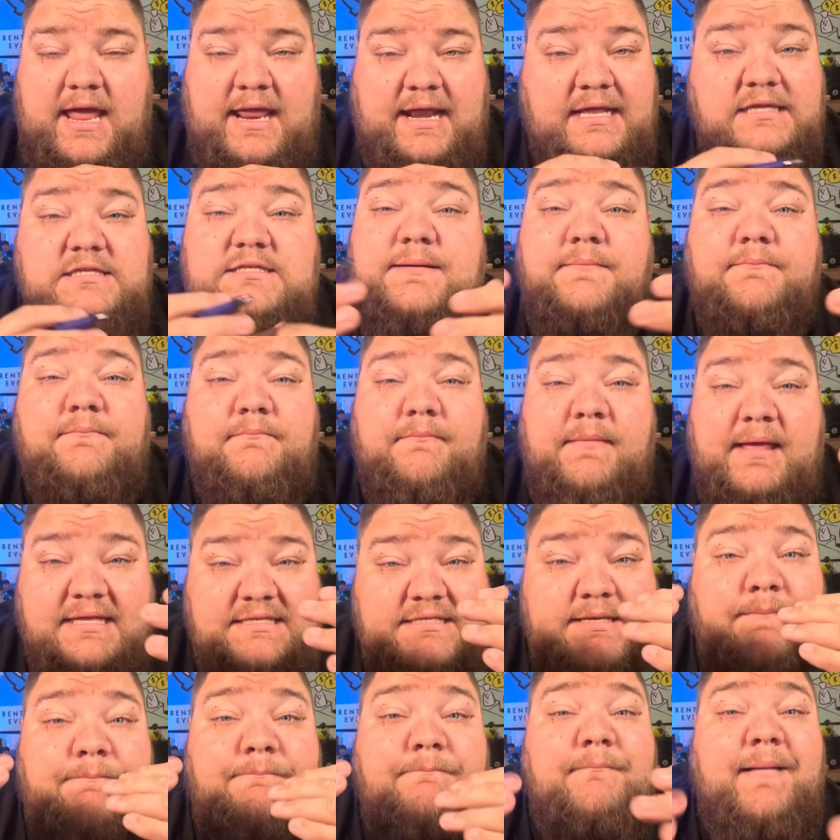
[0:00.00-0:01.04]
and it's a
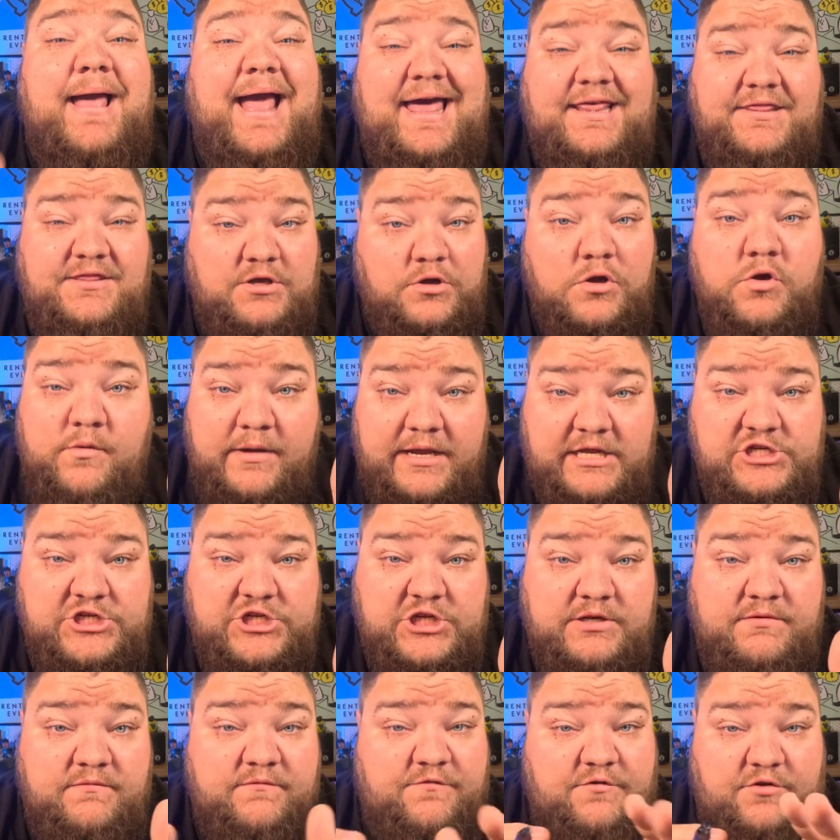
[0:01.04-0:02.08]
it's a math
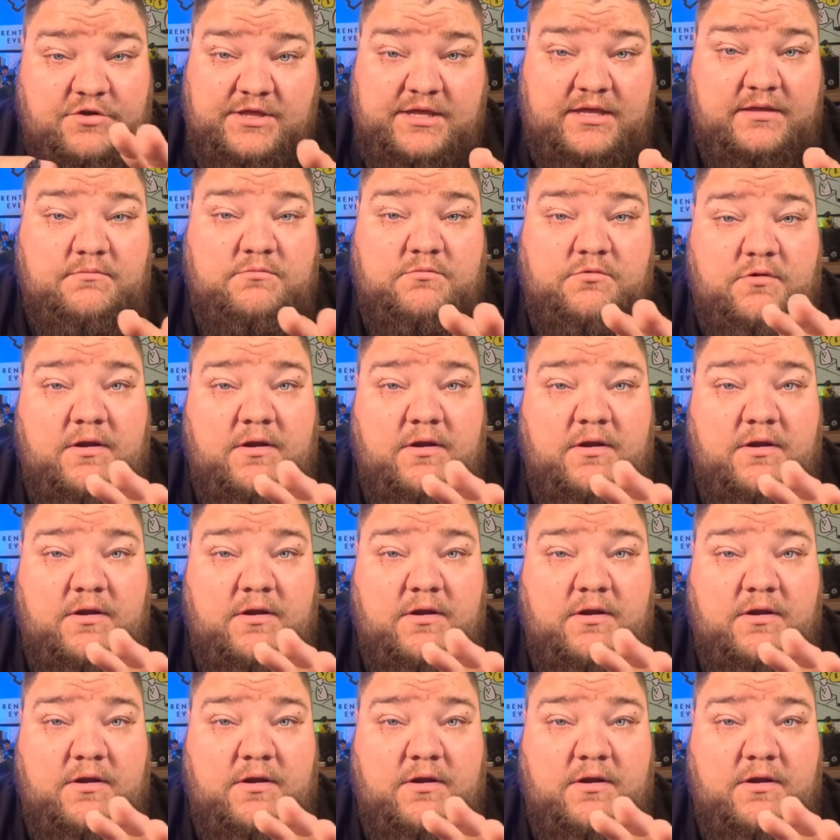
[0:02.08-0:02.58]
equation for them